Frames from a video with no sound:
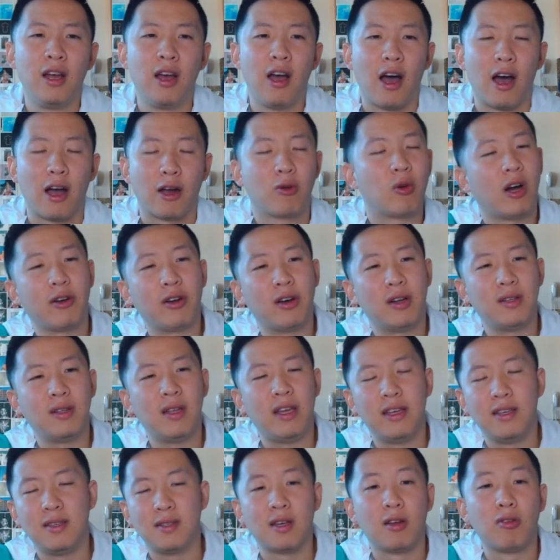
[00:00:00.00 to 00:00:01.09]
Groudon
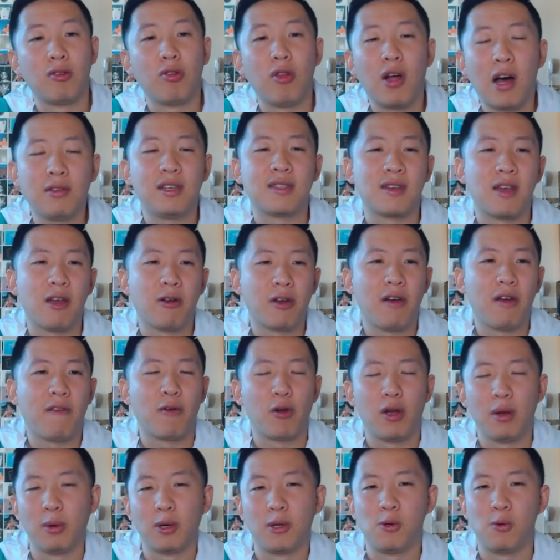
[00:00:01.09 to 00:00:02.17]
is a lot less scary if
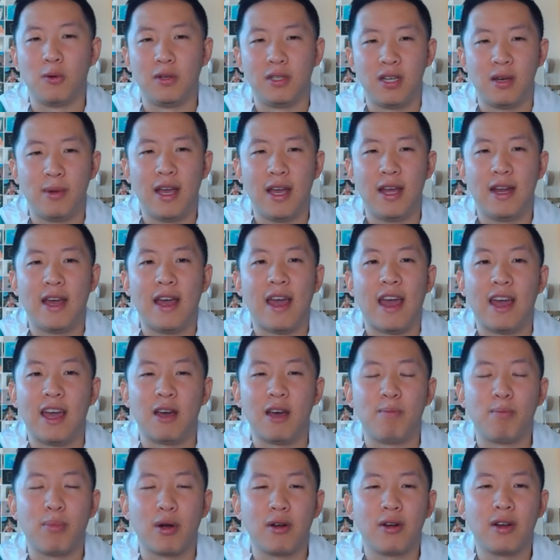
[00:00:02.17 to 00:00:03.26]
you're able to Intimidate it
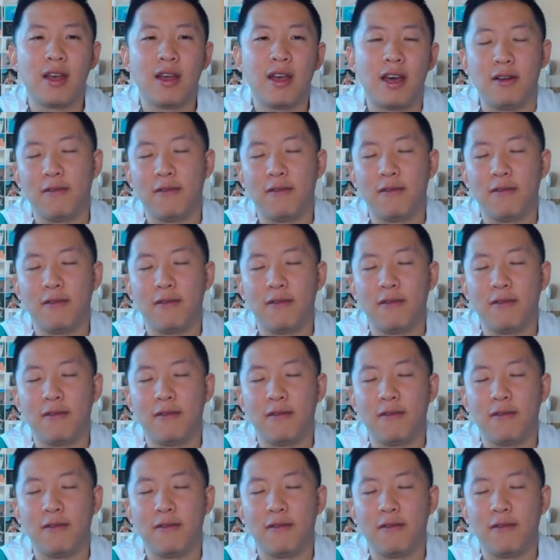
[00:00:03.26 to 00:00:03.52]
and burn it,